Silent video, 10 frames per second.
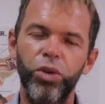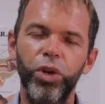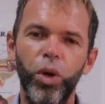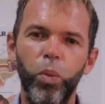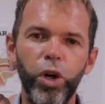
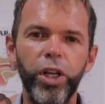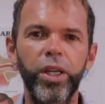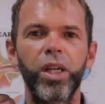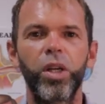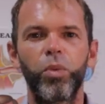gonna
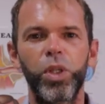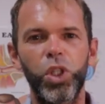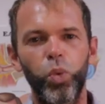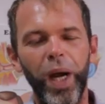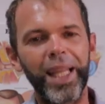work
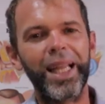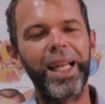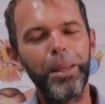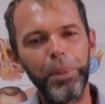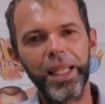with quite
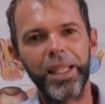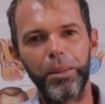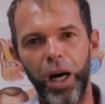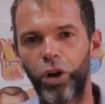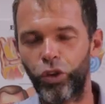limited
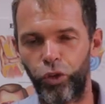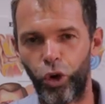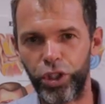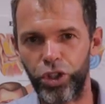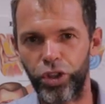amount of
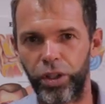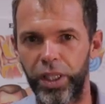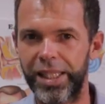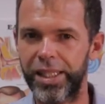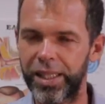oxygen.
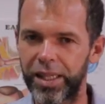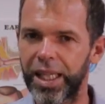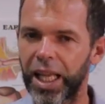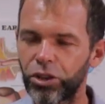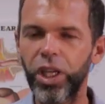It's
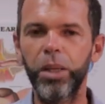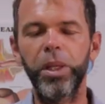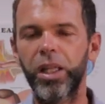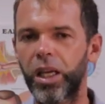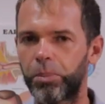not gonna
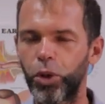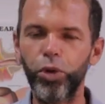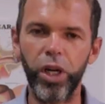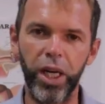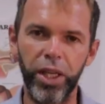be like
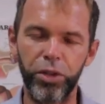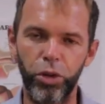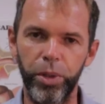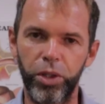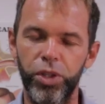pure
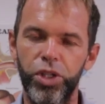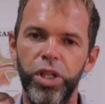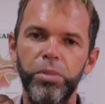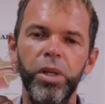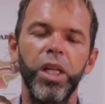anaerobic
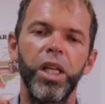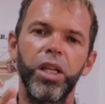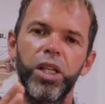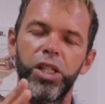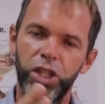regime.
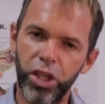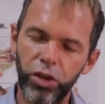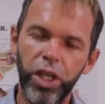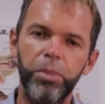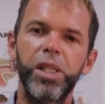It's
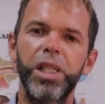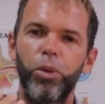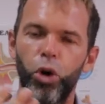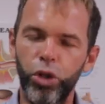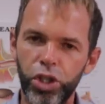still gonna be
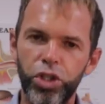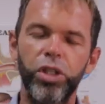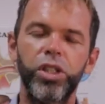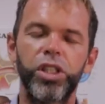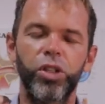some
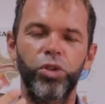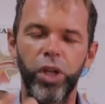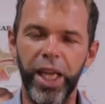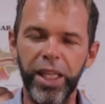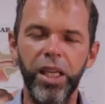oxygen
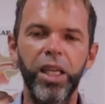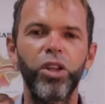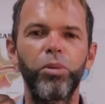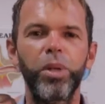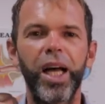circulating
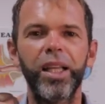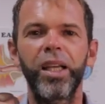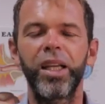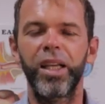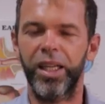in your
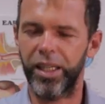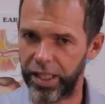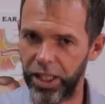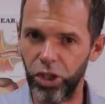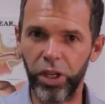blood,
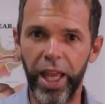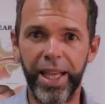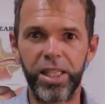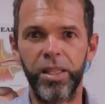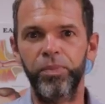in your
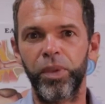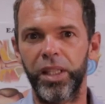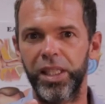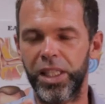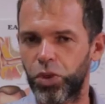legs.
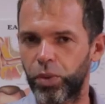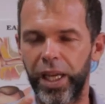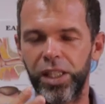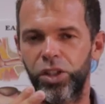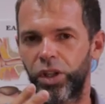This is
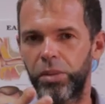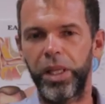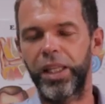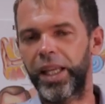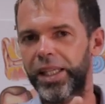why it's gonna
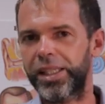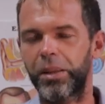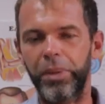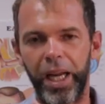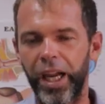be like
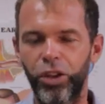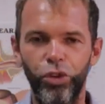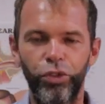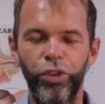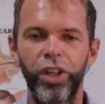some
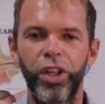kind of